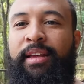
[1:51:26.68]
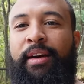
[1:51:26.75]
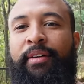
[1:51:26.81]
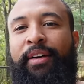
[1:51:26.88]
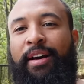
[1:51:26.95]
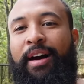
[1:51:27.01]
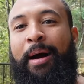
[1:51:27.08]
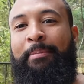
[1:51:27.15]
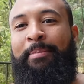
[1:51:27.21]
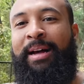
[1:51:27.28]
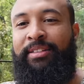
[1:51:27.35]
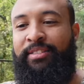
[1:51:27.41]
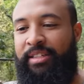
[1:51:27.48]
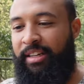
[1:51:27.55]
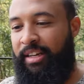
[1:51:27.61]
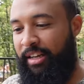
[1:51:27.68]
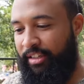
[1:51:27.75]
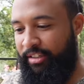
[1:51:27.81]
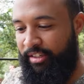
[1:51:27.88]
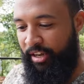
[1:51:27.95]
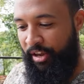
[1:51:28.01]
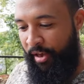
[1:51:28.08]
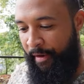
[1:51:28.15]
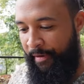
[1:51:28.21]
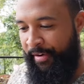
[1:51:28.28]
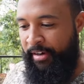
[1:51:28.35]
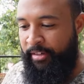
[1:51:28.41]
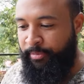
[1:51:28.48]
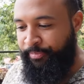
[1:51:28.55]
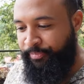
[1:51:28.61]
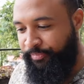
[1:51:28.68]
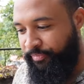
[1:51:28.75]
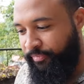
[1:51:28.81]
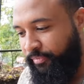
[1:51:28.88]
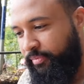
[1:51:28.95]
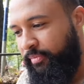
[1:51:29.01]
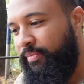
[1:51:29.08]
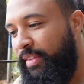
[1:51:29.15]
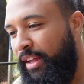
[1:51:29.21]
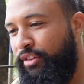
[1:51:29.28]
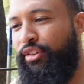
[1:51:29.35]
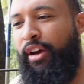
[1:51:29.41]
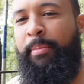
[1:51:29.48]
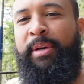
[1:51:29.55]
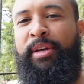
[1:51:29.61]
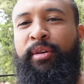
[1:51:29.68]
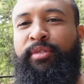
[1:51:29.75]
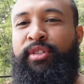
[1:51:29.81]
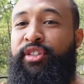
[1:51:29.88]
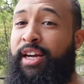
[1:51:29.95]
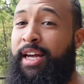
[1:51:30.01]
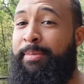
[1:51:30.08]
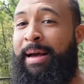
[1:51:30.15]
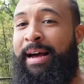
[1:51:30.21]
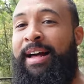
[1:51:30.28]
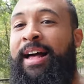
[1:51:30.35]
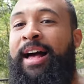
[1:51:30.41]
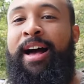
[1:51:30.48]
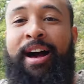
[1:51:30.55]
the area are mountaineers. So it'd be cool to check them out.